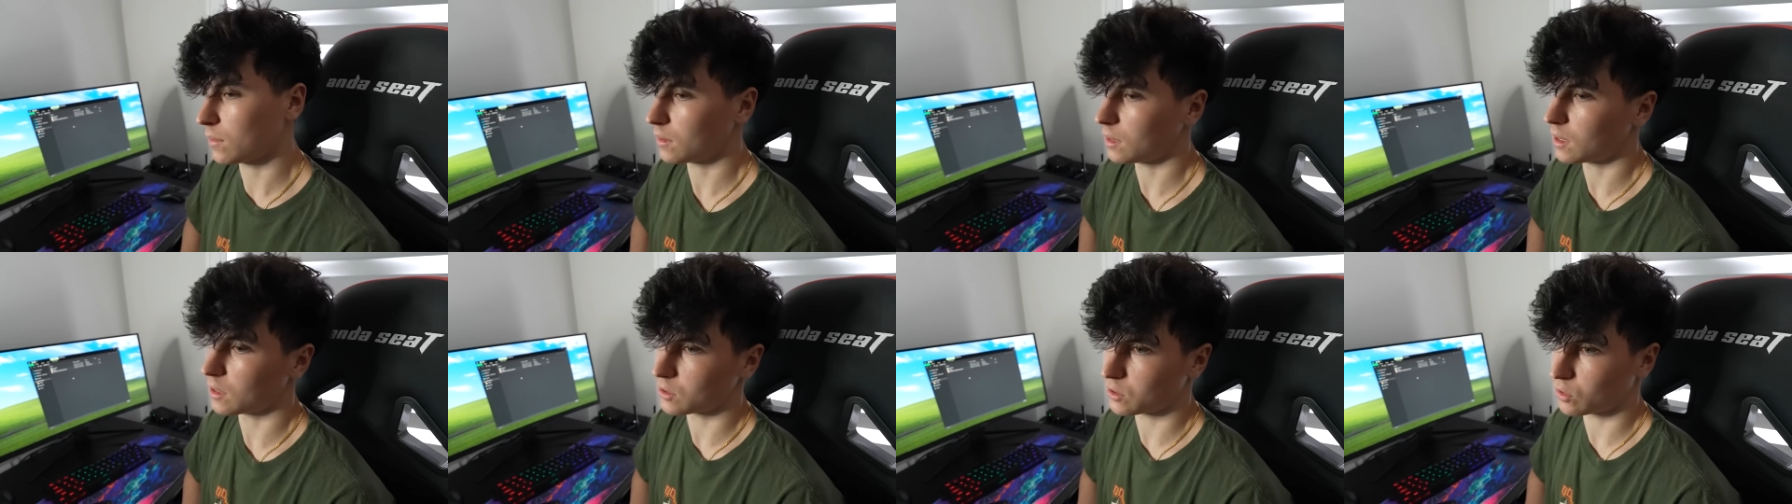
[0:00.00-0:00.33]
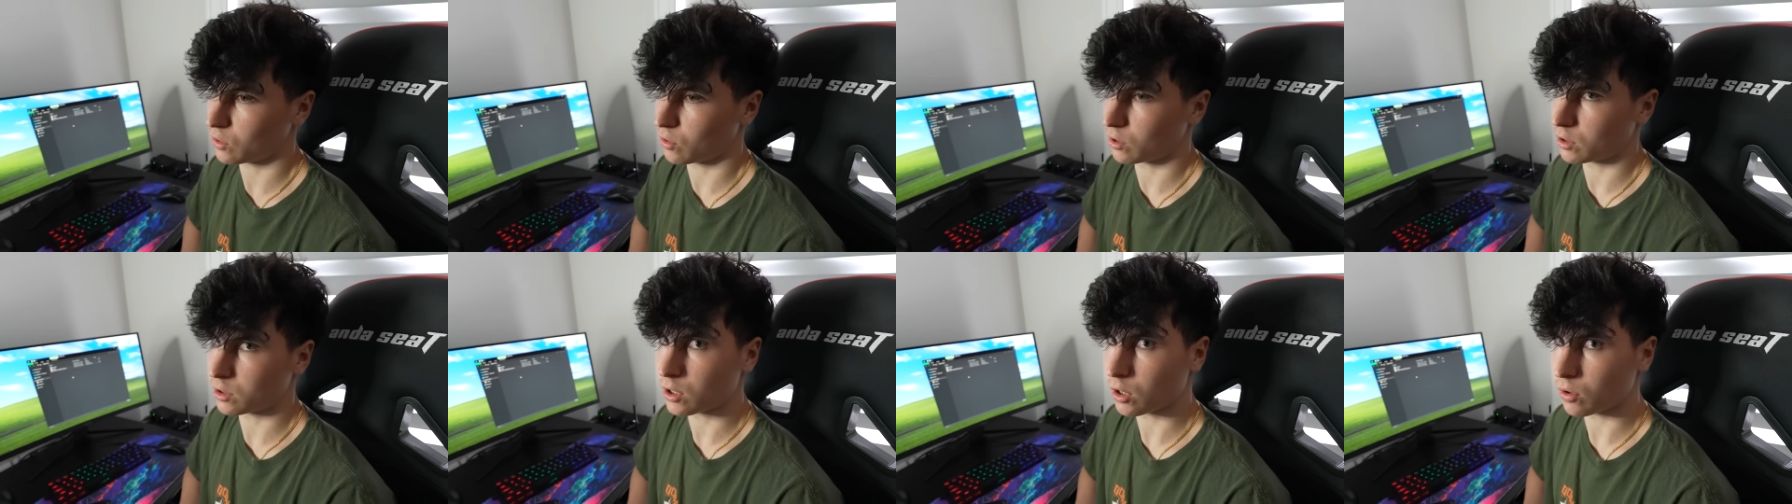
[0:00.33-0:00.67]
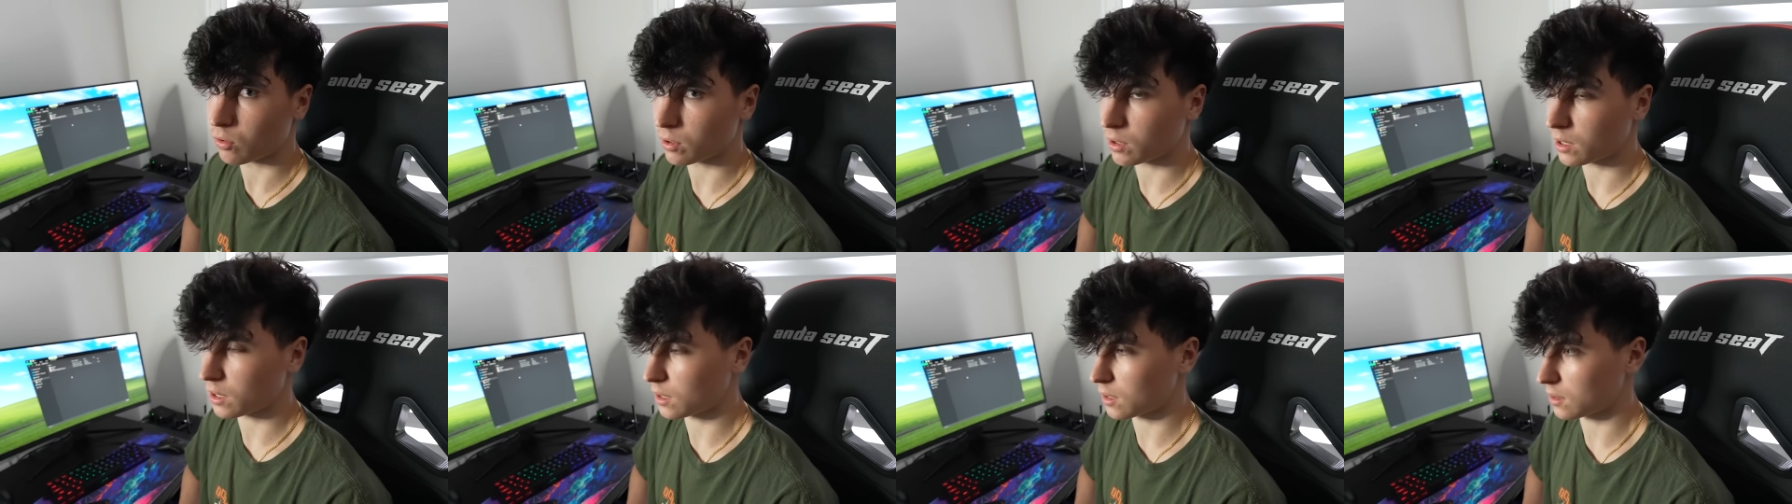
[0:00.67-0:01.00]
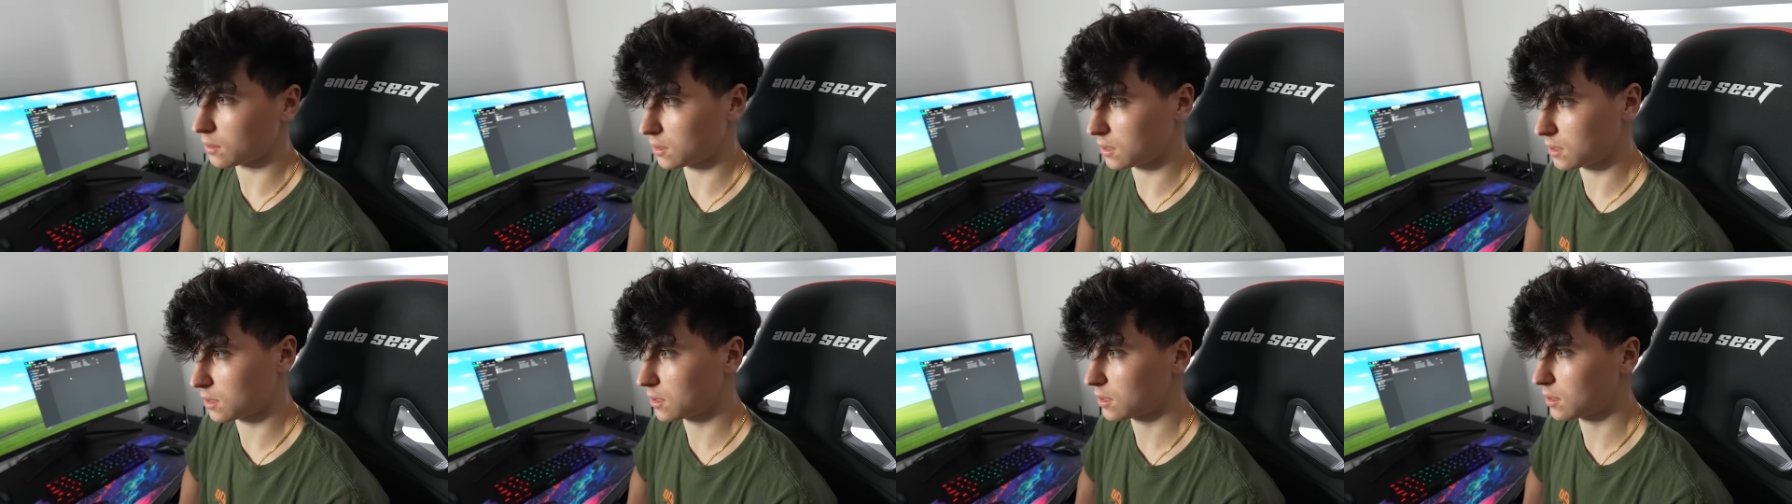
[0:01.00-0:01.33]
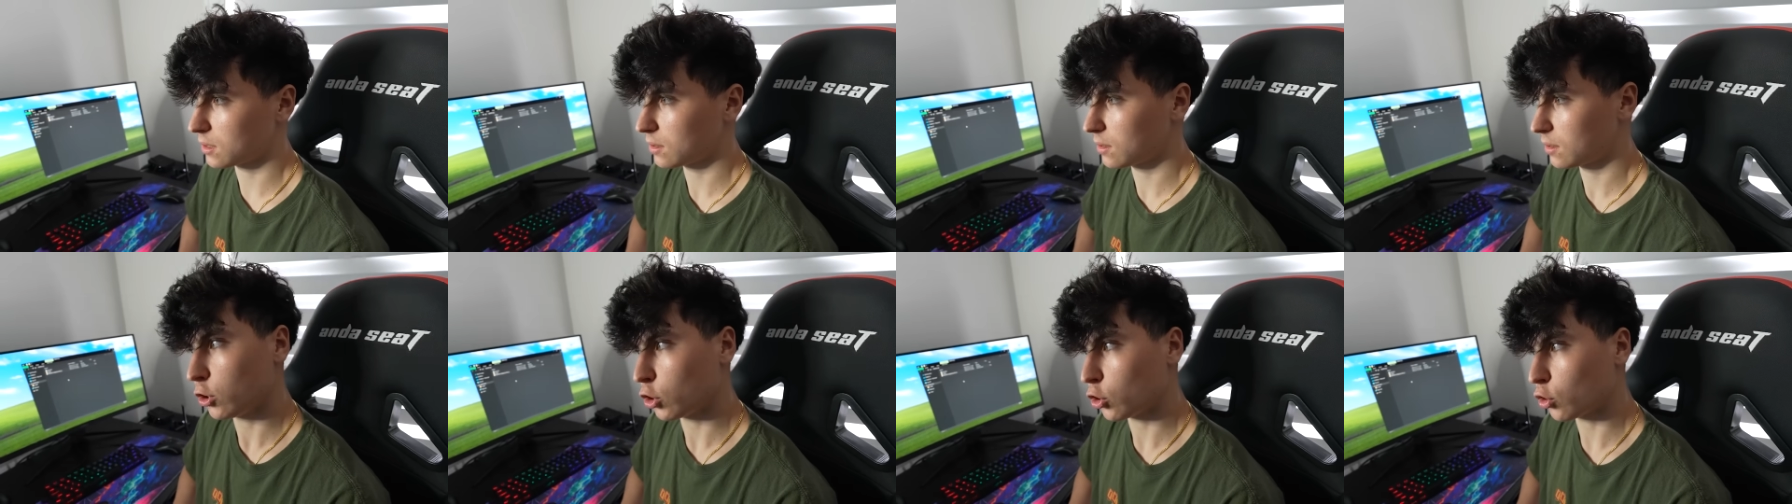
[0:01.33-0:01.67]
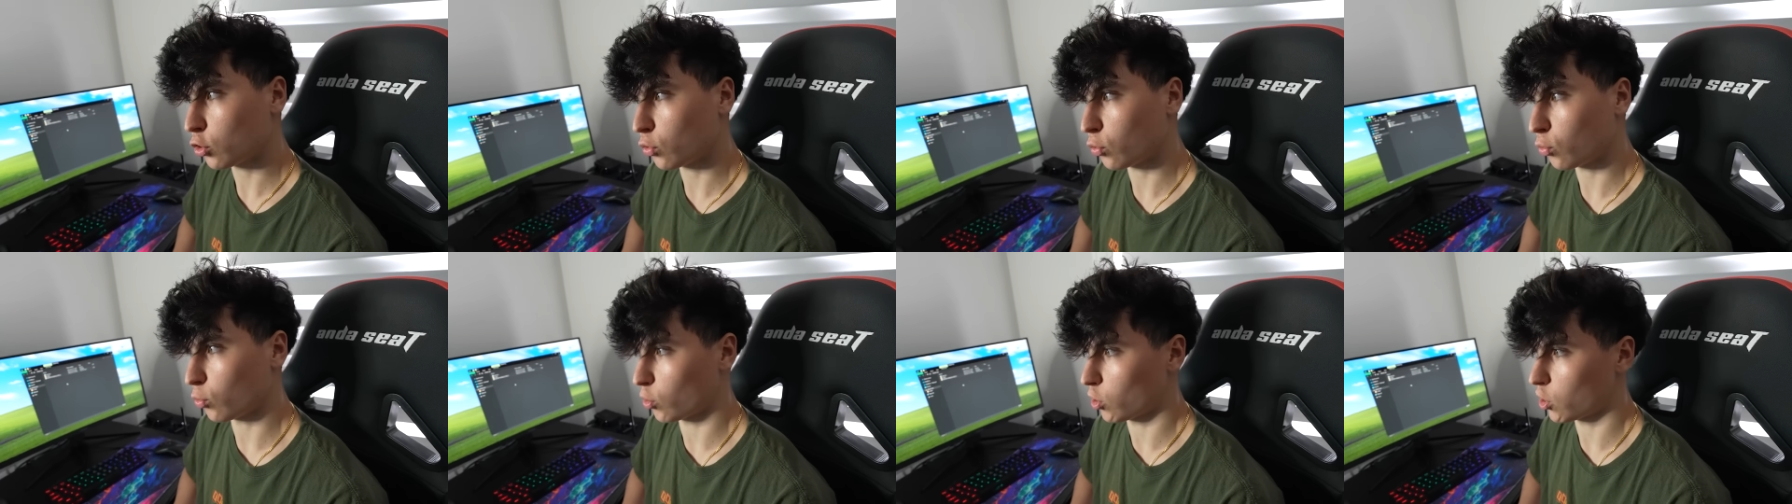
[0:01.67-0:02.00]
discord tokens
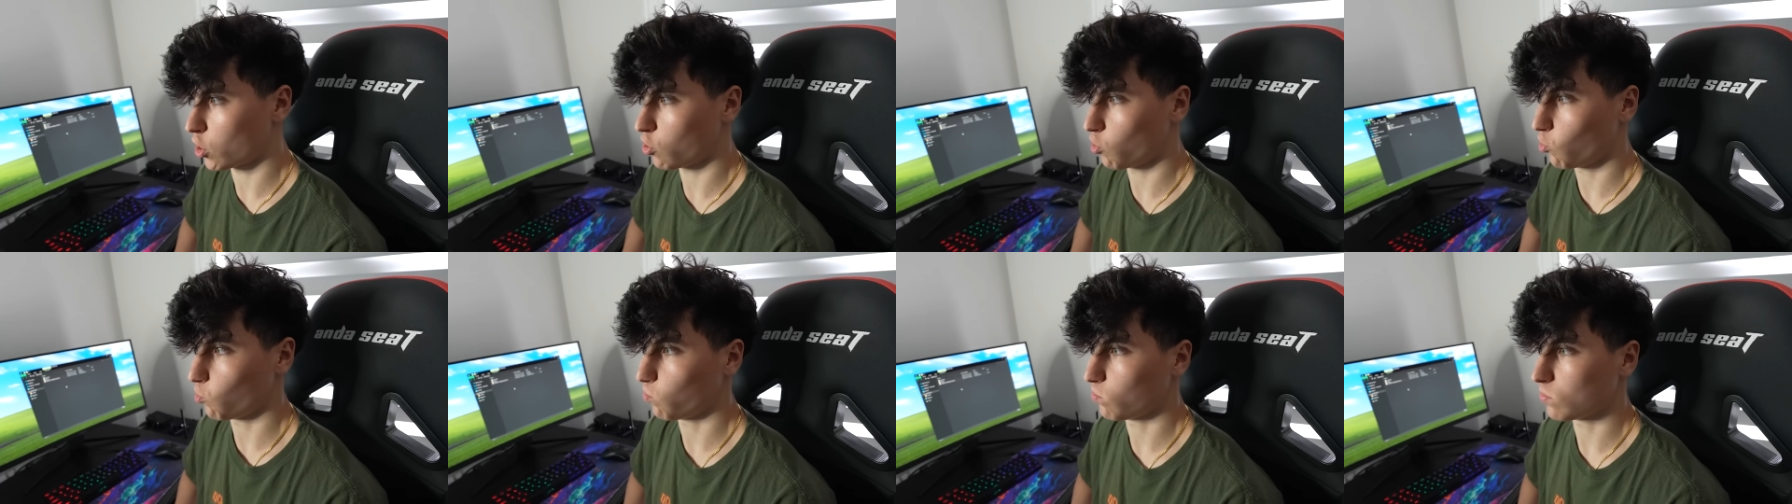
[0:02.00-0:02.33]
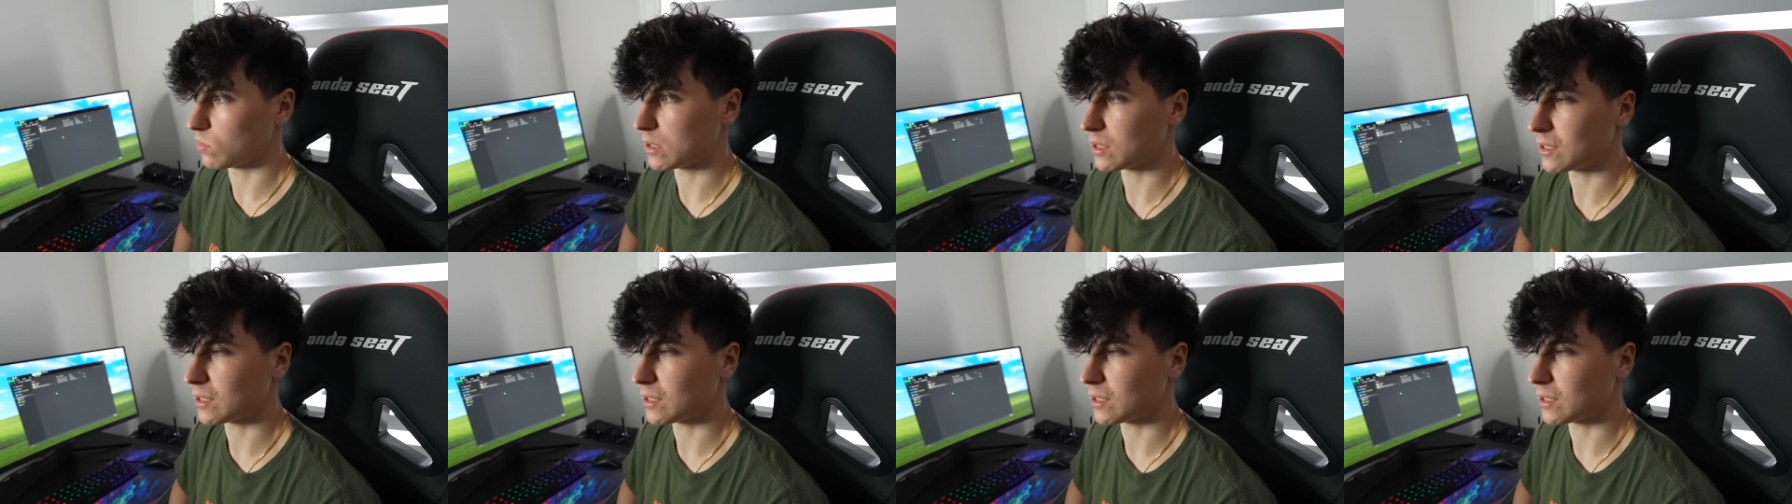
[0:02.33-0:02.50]
chrome